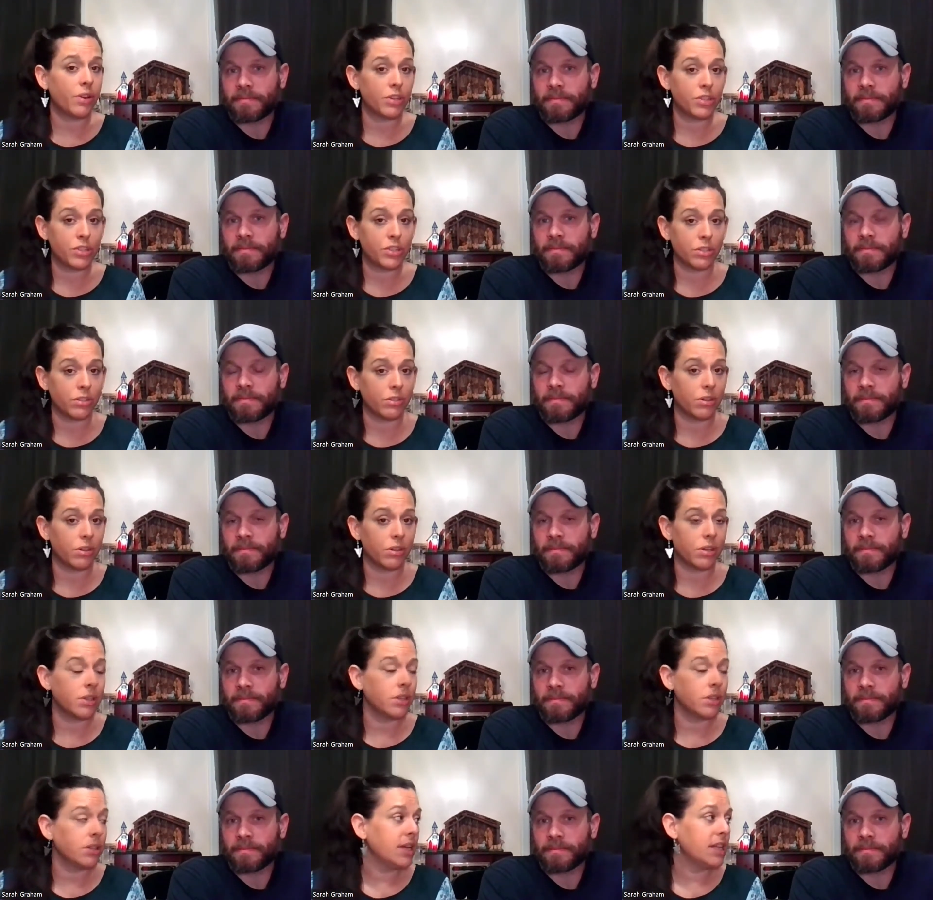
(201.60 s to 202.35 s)
Speaker 1: our
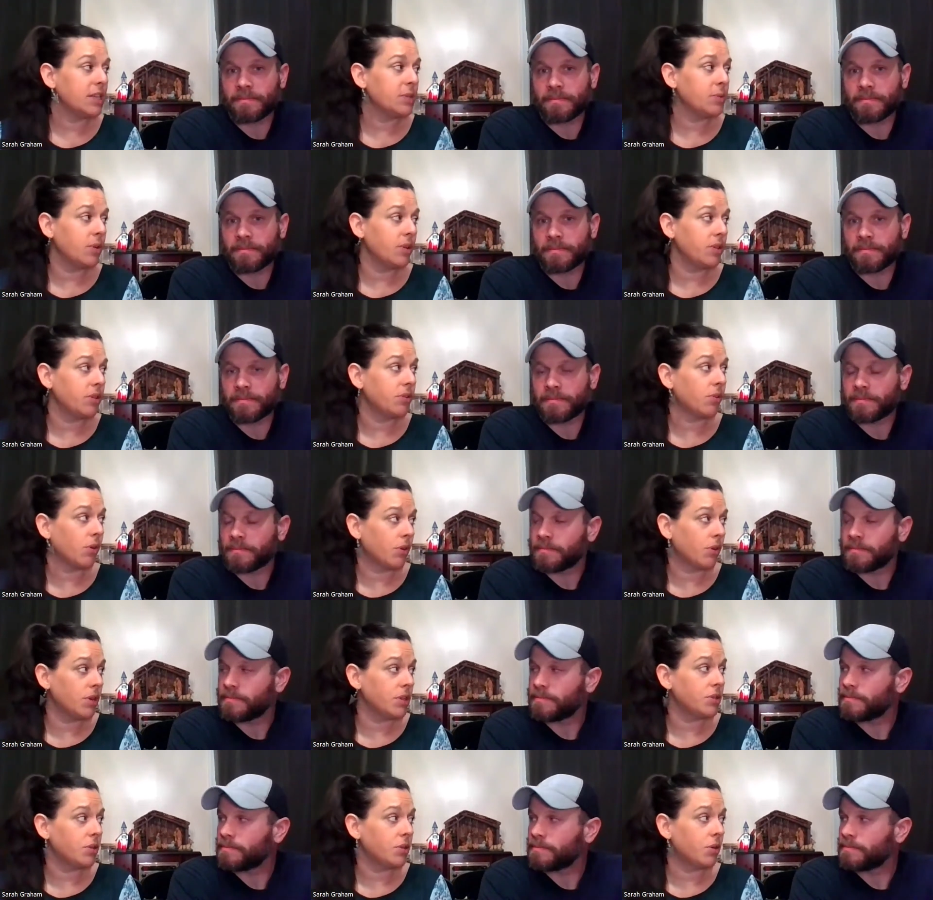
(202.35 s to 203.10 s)
children; it's with
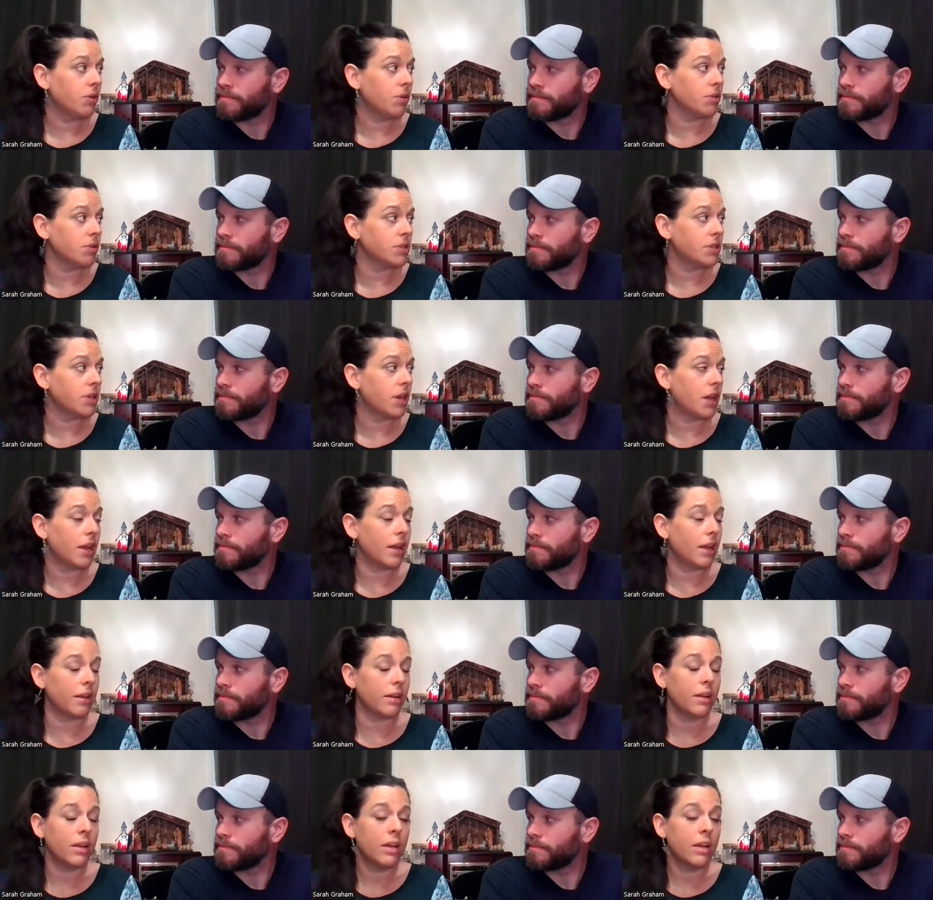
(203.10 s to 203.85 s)
grown adults,
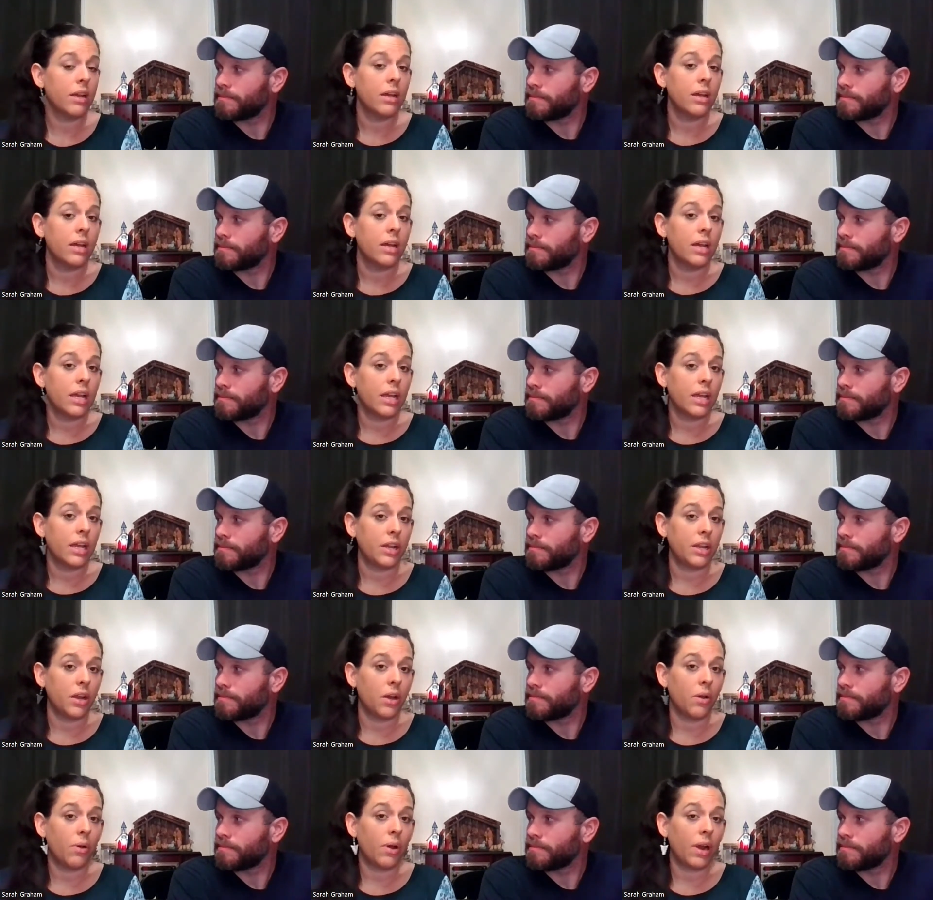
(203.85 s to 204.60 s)
and
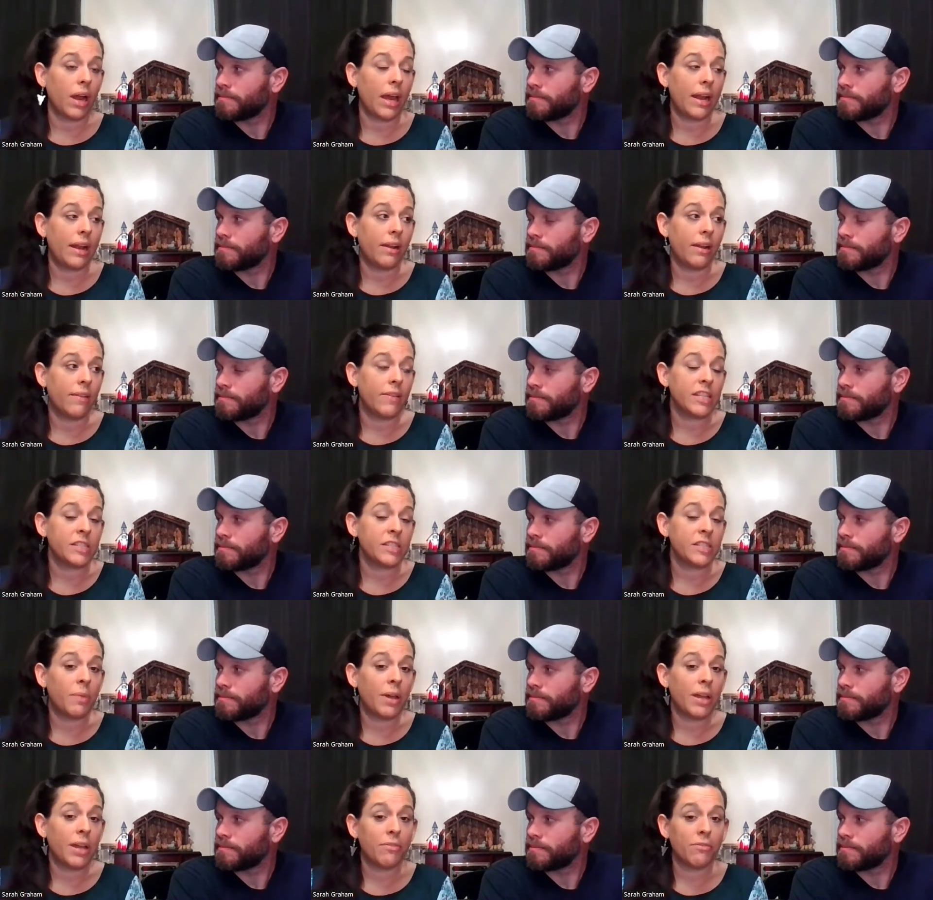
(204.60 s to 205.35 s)
you know. And
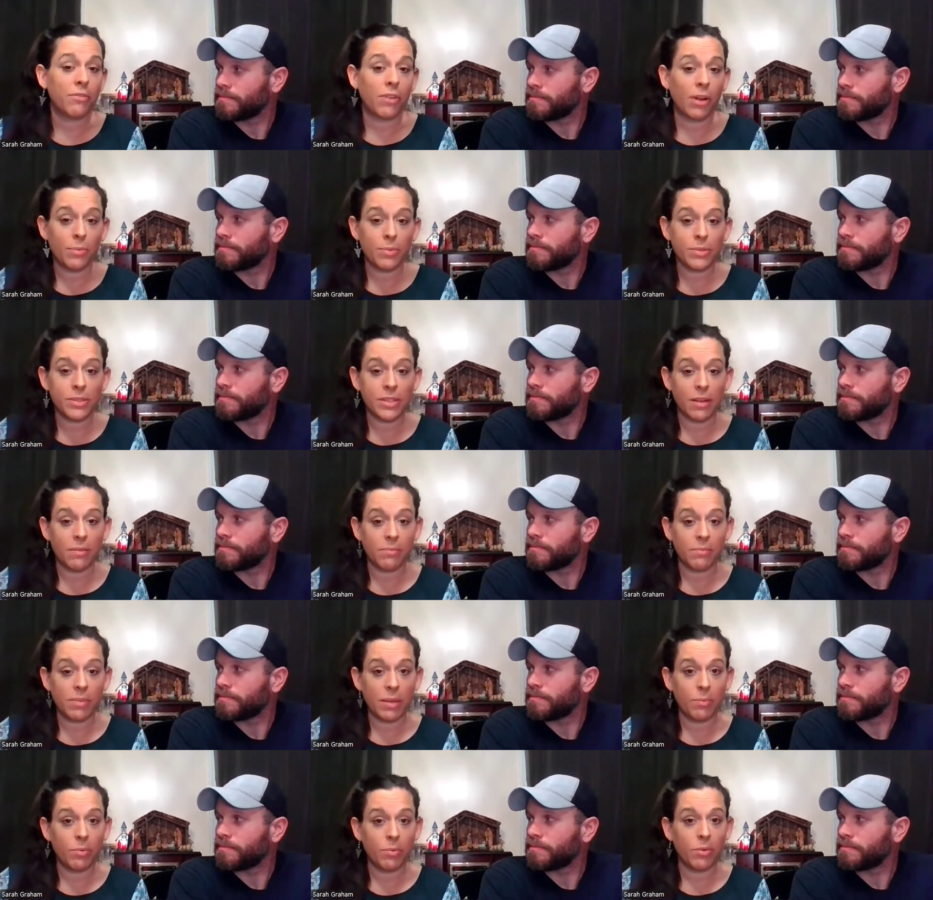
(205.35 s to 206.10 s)
this might rub
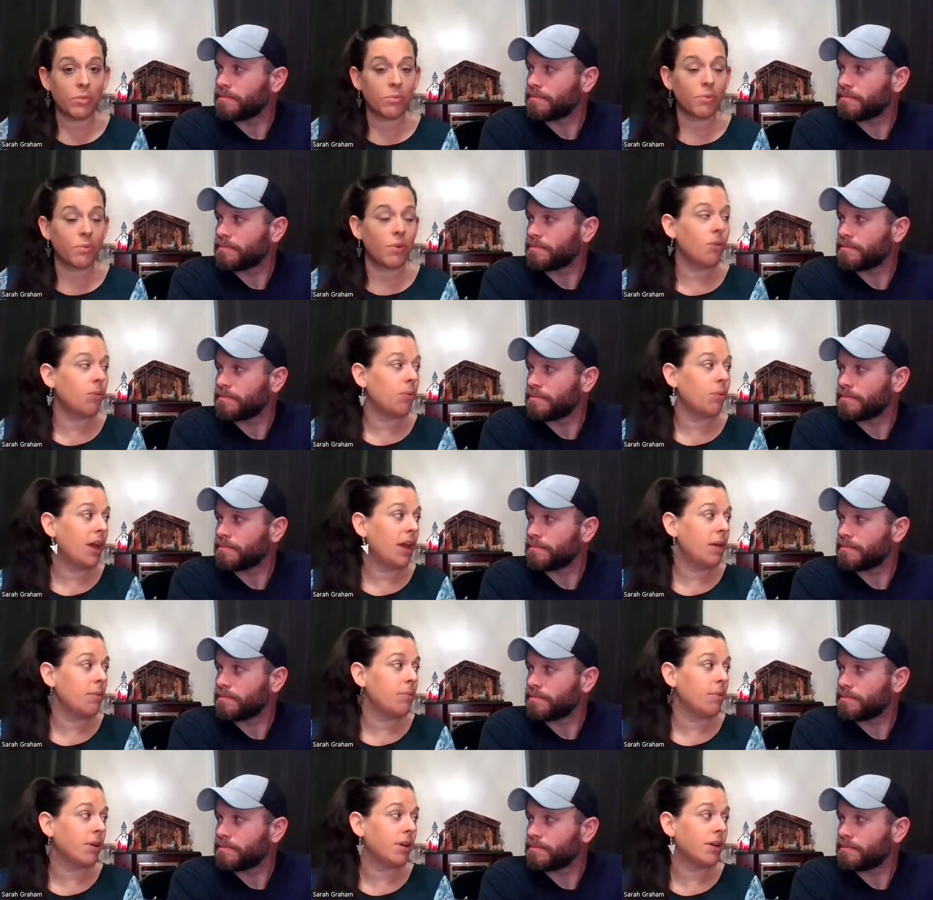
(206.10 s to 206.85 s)
some people the wrong
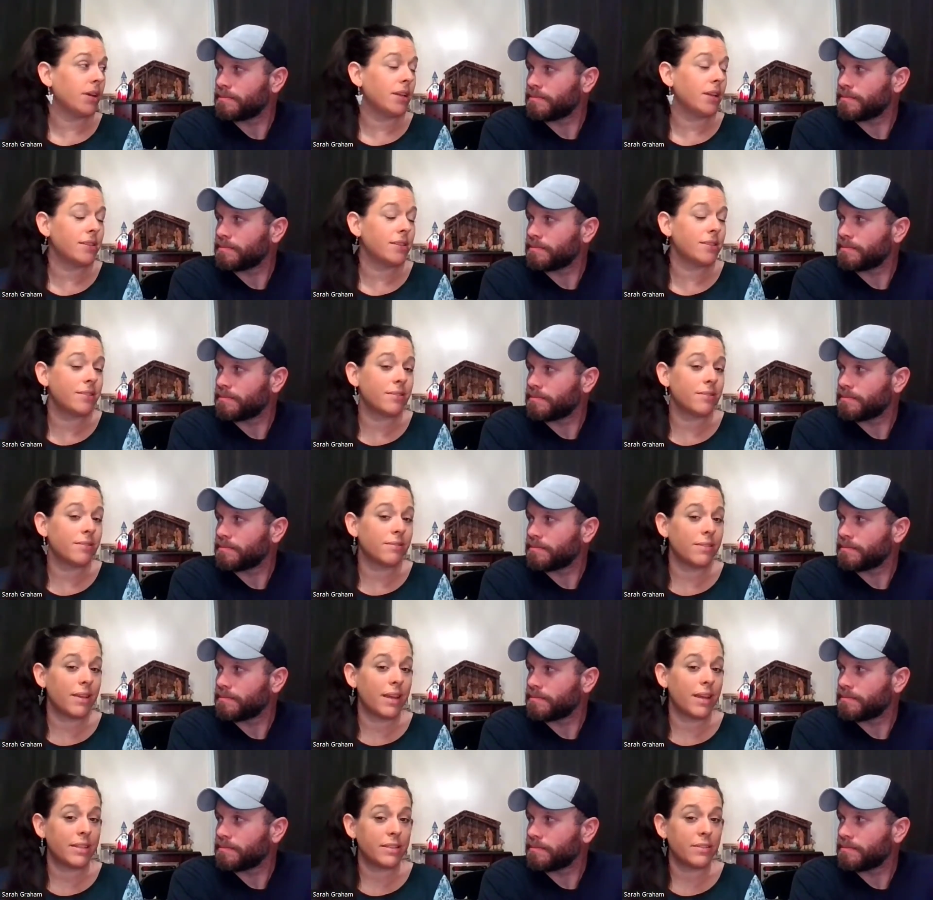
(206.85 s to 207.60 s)
way, but
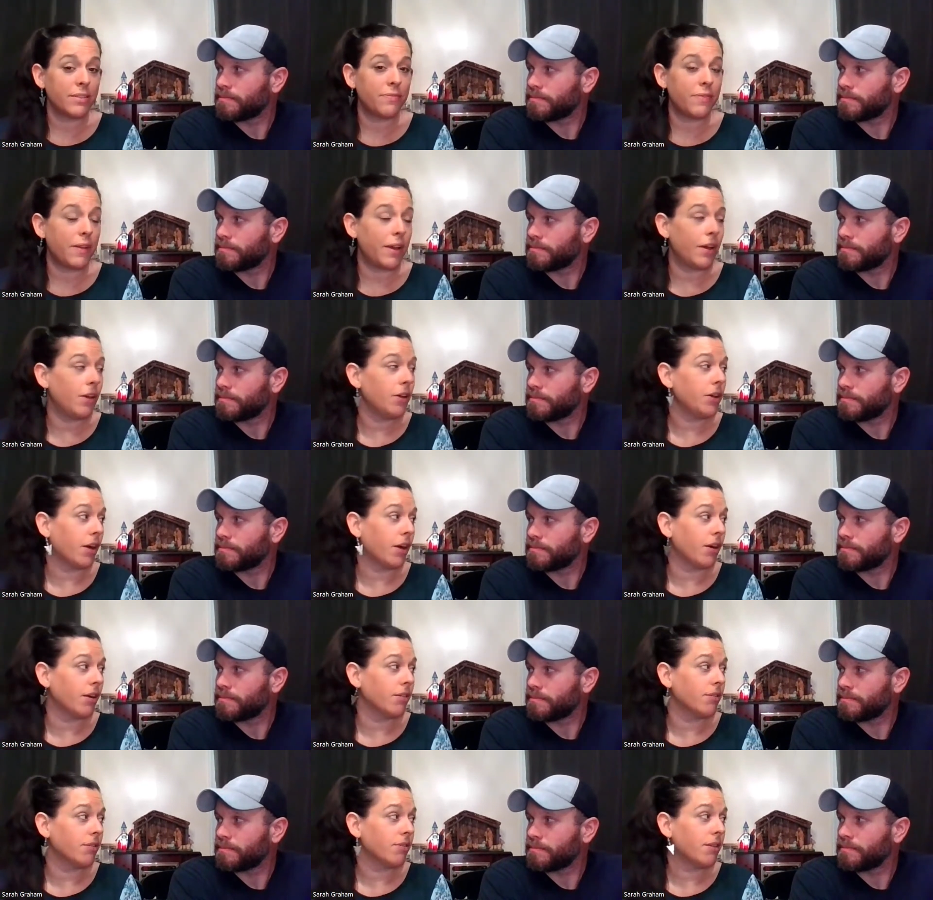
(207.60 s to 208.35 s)
it's it's a
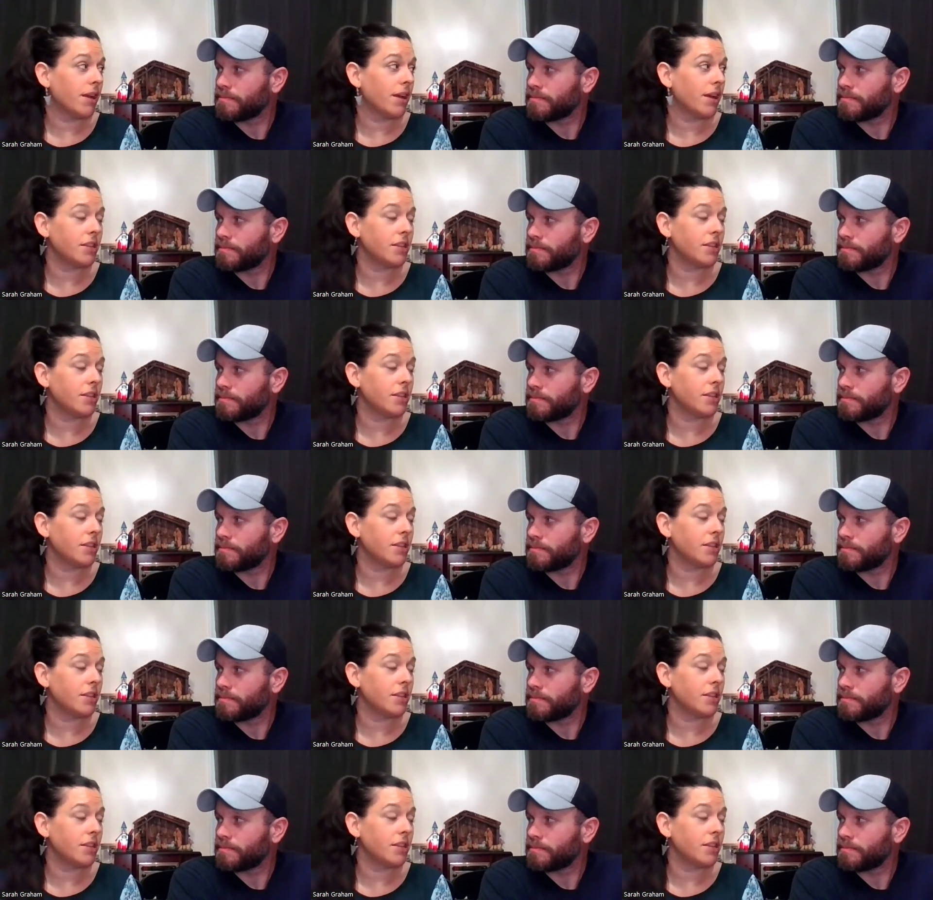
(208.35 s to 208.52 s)
failure.